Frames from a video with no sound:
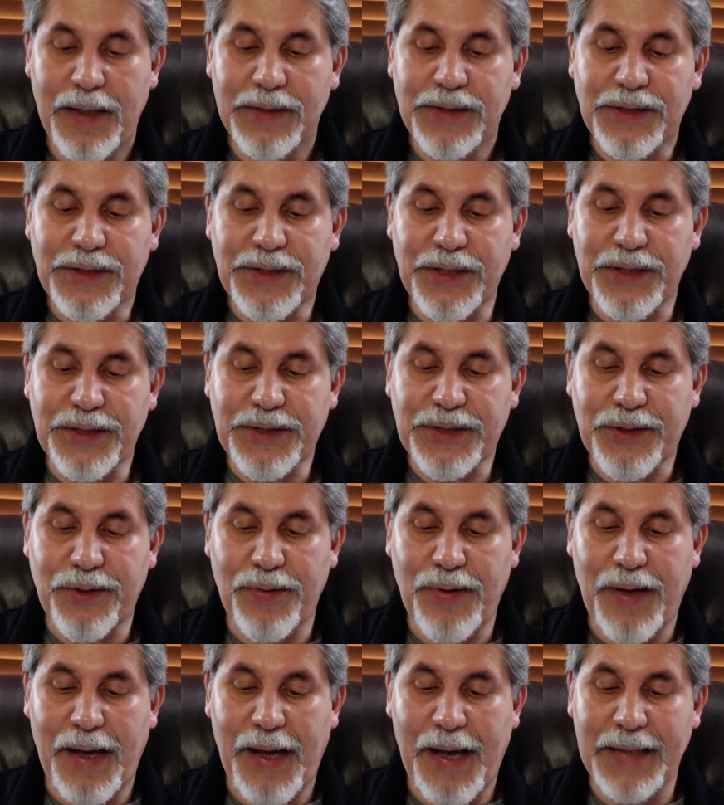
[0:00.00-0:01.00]

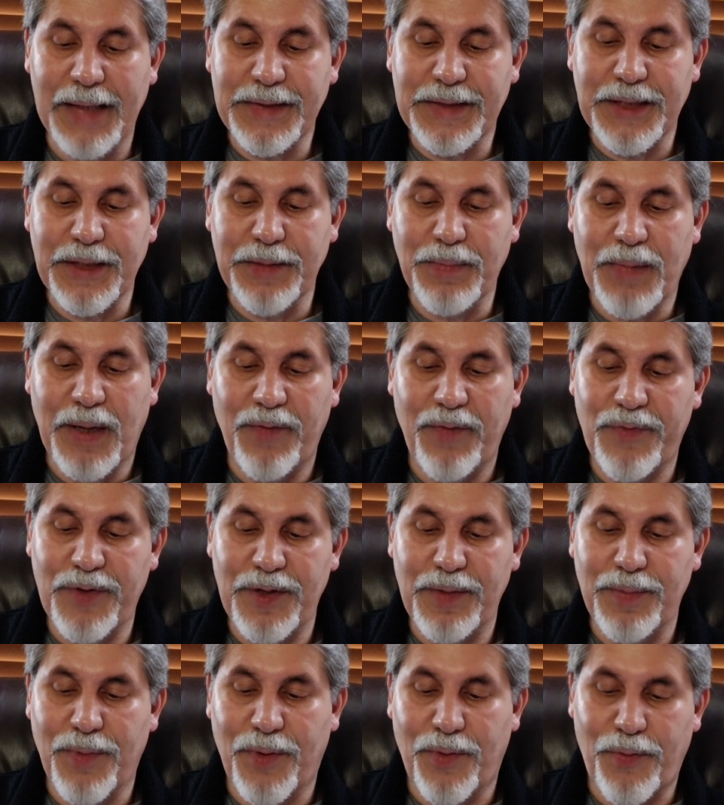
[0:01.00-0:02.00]
Sister
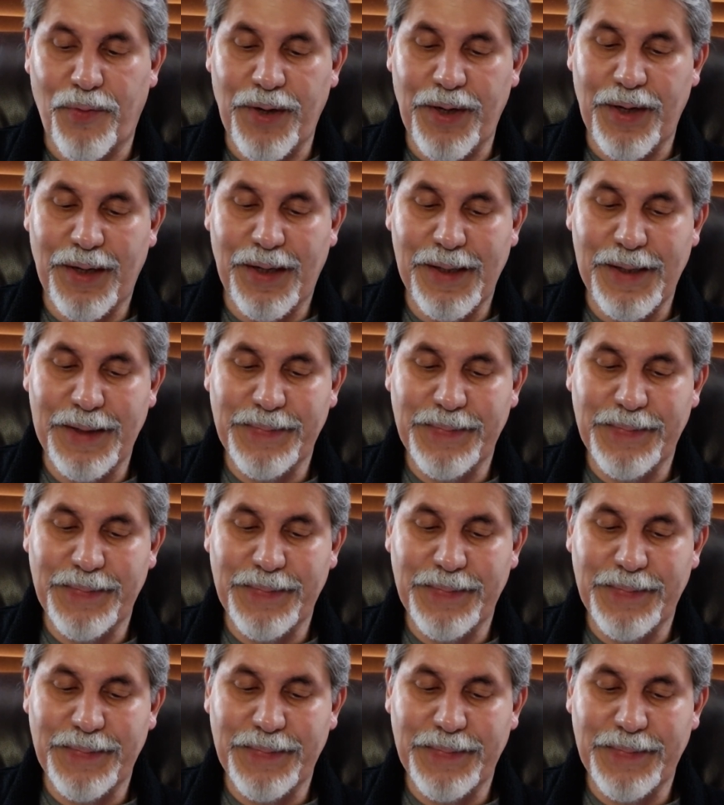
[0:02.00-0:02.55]
Anti-Mavi Maria.